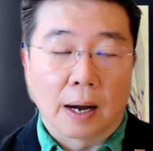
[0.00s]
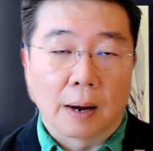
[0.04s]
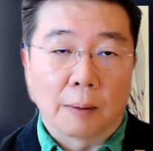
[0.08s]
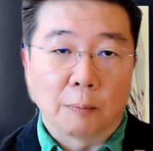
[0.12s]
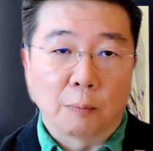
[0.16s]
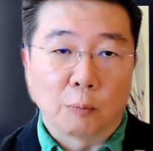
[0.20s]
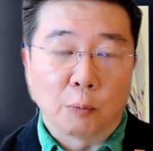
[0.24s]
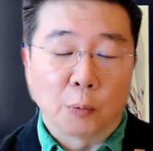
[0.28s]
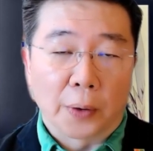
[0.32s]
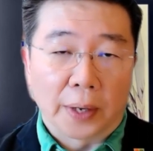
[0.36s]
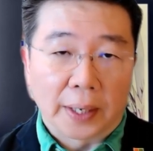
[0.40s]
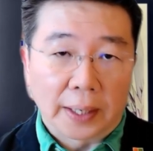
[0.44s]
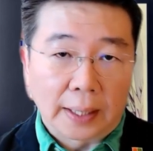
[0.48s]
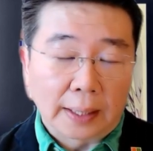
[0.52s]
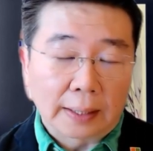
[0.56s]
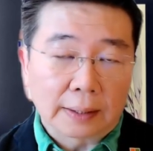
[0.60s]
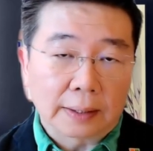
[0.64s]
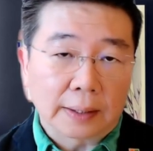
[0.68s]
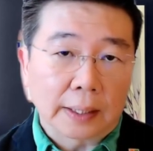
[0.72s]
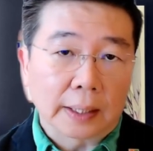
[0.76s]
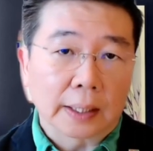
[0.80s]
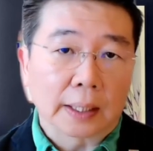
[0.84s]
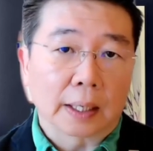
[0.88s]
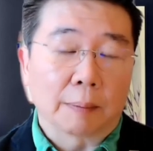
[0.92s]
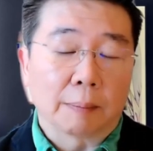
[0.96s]
when they
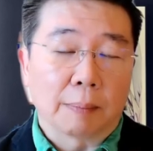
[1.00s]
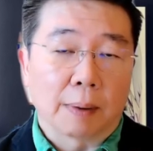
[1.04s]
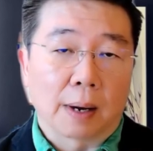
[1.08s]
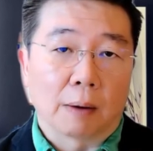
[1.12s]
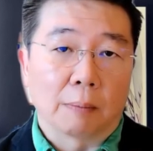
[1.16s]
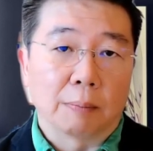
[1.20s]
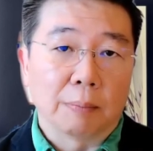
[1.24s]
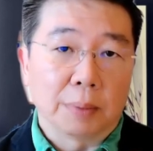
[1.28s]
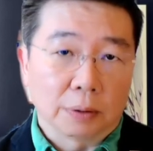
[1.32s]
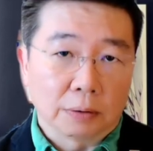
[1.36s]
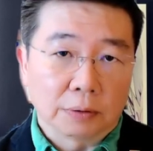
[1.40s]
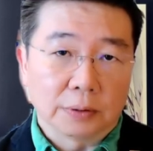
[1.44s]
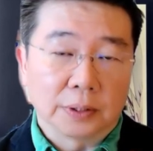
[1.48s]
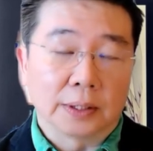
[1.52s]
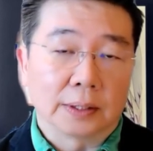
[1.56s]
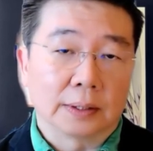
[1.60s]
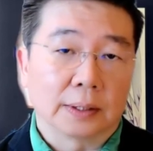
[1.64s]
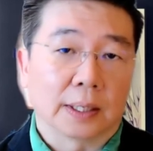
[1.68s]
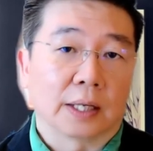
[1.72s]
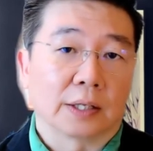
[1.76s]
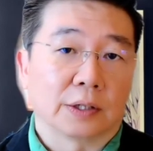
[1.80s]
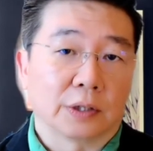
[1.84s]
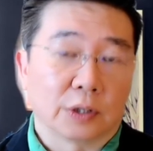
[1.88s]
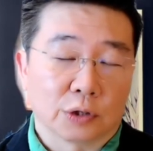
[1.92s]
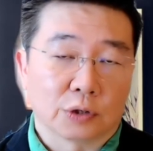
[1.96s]
think about building
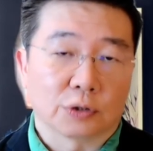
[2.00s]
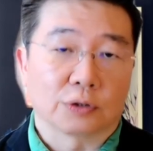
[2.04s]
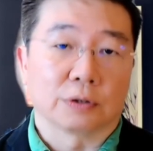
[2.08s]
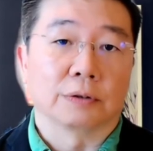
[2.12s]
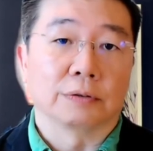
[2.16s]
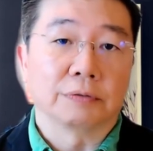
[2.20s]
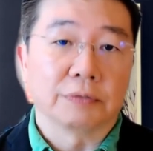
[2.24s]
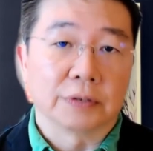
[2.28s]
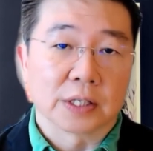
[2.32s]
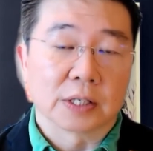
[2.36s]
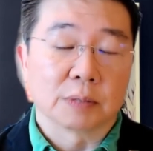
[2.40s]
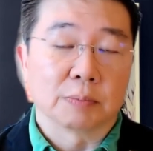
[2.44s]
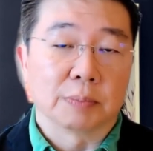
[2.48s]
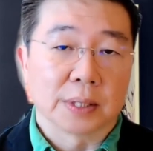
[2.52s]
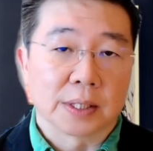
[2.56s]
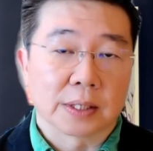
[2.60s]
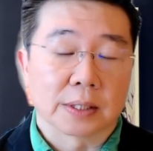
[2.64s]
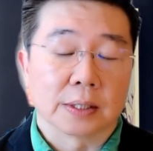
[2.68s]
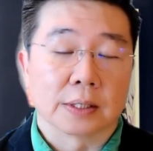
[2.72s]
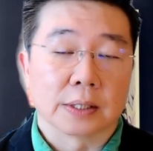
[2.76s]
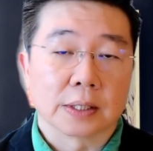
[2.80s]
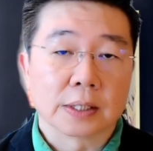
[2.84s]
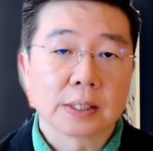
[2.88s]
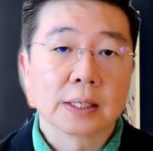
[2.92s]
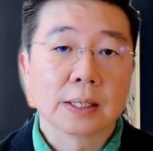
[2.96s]
that digital first
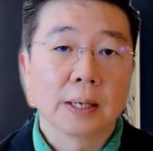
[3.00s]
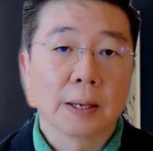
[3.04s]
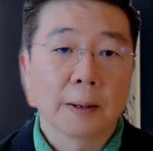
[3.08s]
business.